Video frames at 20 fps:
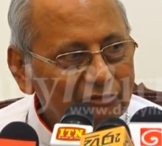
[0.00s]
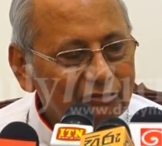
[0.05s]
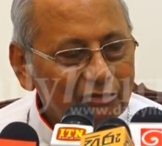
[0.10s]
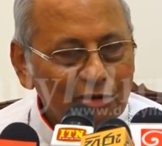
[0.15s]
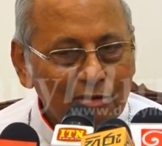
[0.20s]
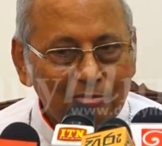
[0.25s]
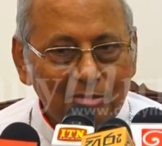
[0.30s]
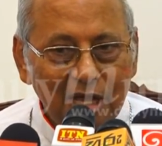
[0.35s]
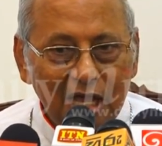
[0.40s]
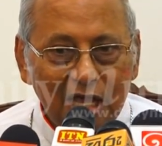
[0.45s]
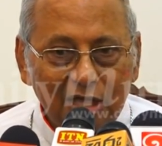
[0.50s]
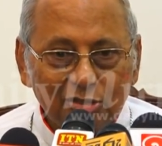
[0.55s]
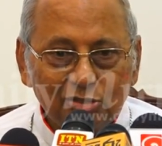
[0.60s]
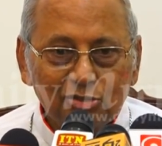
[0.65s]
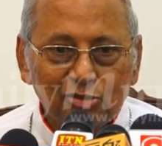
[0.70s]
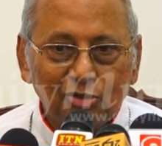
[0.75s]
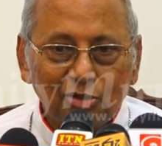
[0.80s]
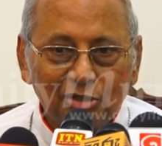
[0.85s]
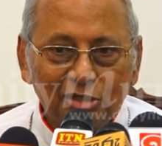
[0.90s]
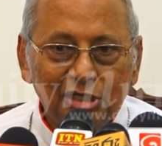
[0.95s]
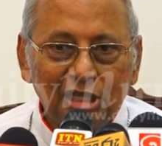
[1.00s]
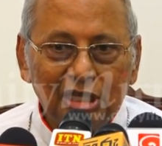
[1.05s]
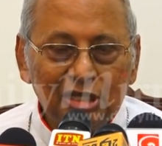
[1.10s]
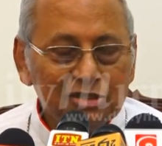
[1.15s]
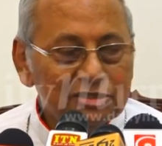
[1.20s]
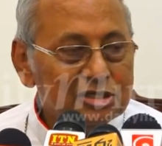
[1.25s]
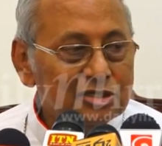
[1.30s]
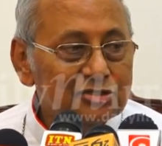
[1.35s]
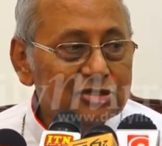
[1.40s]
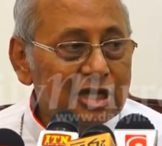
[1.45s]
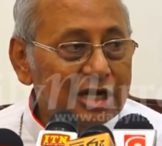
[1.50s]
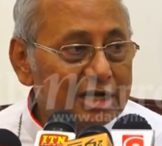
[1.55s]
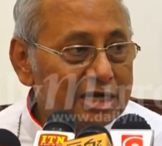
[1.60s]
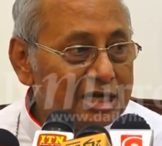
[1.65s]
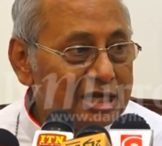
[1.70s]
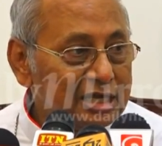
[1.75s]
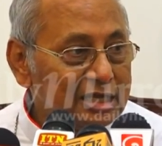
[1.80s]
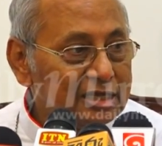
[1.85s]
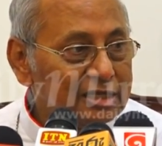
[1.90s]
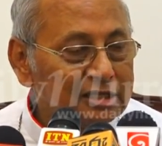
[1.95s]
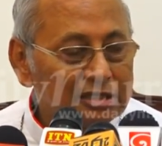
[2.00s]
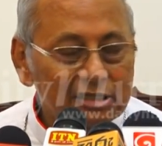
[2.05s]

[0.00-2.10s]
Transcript: for Mass on Easter Sunday.